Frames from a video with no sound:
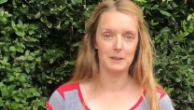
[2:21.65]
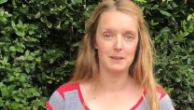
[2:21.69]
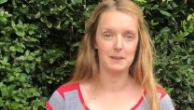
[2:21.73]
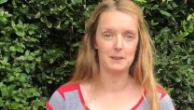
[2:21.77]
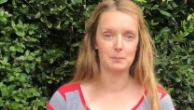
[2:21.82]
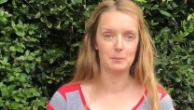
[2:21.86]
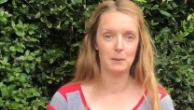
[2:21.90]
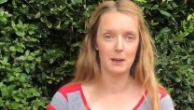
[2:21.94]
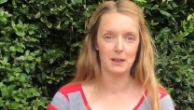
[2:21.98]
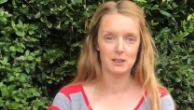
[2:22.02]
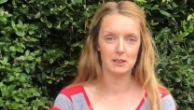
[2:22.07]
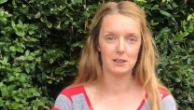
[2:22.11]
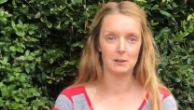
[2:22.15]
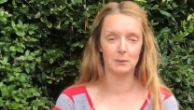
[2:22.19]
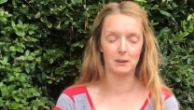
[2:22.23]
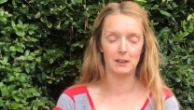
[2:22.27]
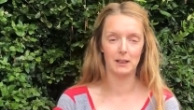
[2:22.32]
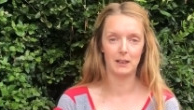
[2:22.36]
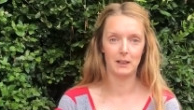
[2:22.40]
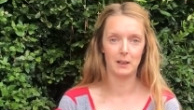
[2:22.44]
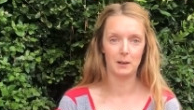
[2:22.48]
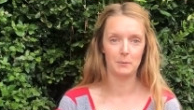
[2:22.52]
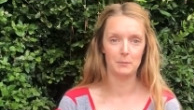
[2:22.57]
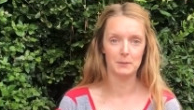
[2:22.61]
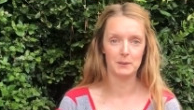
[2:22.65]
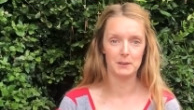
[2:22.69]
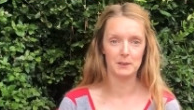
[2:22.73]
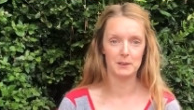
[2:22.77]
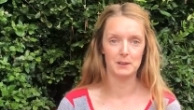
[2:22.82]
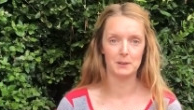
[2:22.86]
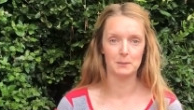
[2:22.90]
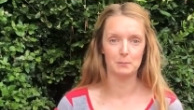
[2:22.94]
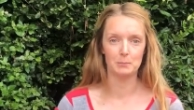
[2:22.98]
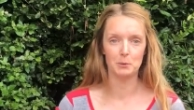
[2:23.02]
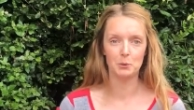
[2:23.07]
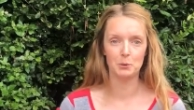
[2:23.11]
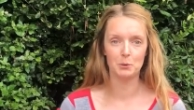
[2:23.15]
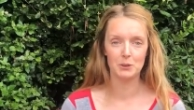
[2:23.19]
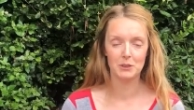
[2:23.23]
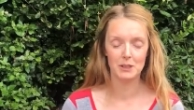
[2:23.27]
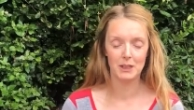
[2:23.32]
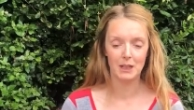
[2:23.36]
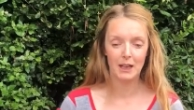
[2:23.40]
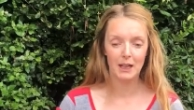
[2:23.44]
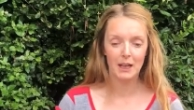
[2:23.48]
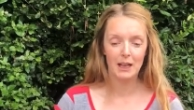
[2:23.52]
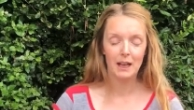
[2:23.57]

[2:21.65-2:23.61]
especially when it comes to sport,